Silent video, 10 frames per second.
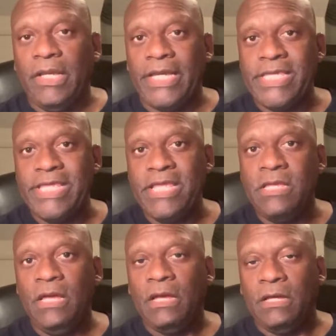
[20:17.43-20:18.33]
and
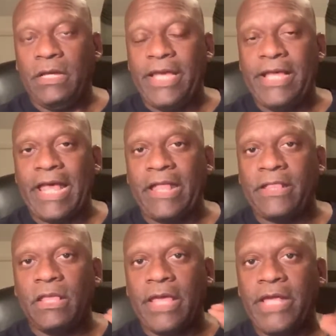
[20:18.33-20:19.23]
he had
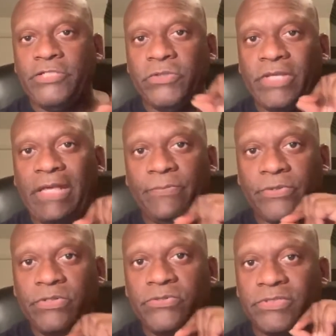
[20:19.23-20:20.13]
HOK
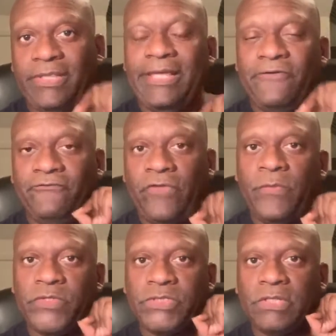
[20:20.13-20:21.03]
produce the now
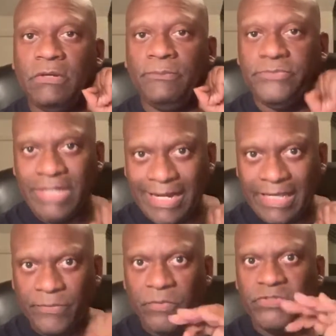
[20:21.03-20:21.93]
famous
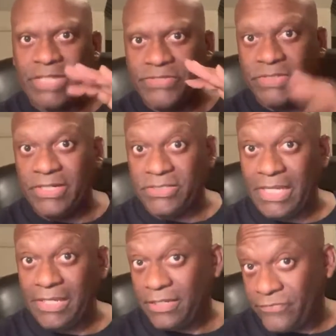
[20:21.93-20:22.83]
document, which has an
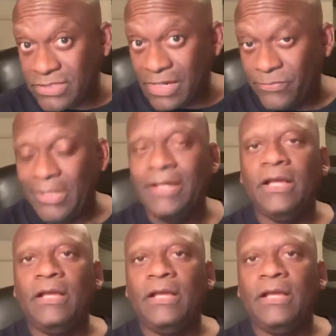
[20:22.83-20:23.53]
executive summary